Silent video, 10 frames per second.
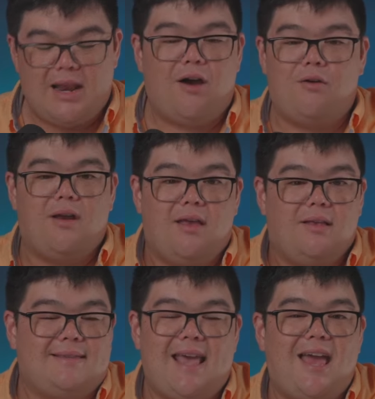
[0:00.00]
out
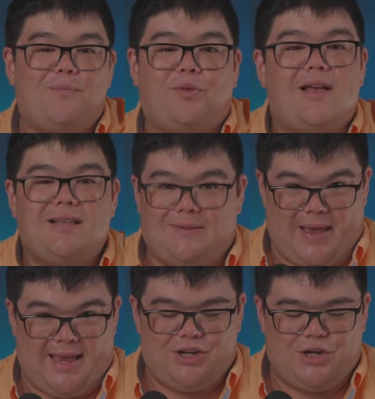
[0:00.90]
10 plus
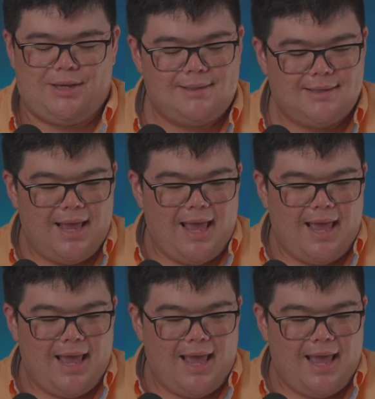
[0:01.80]
pages,